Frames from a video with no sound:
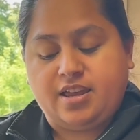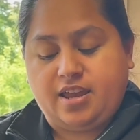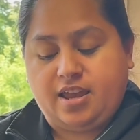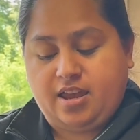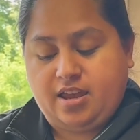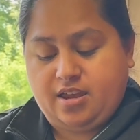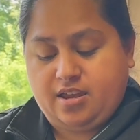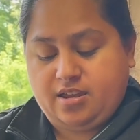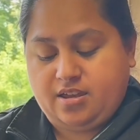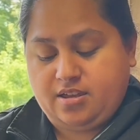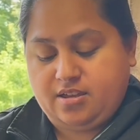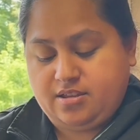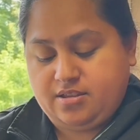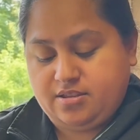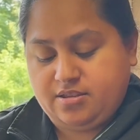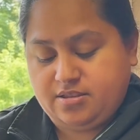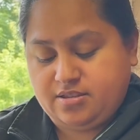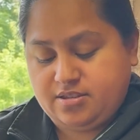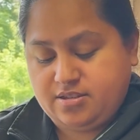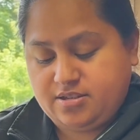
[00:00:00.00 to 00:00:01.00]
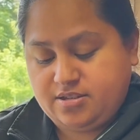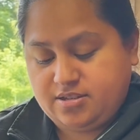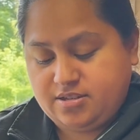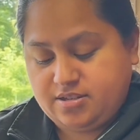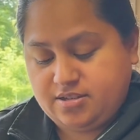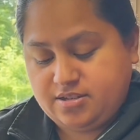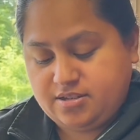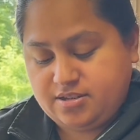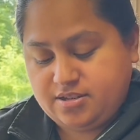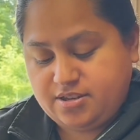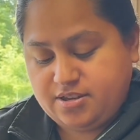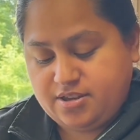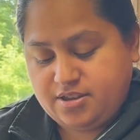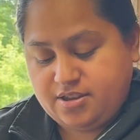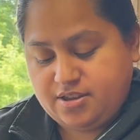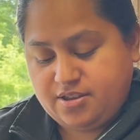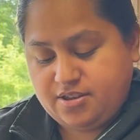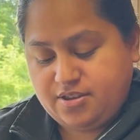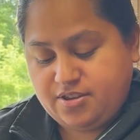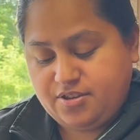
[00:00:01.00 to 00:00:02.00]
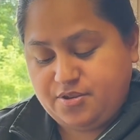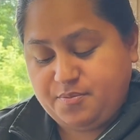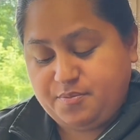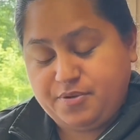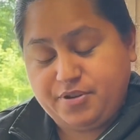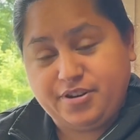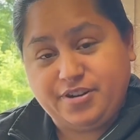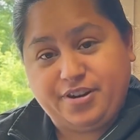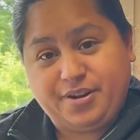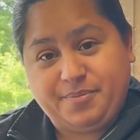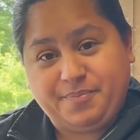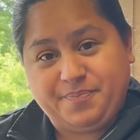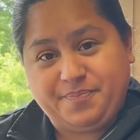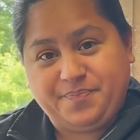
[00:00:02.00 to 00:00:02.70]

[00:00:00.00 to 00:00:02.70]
and you put it on.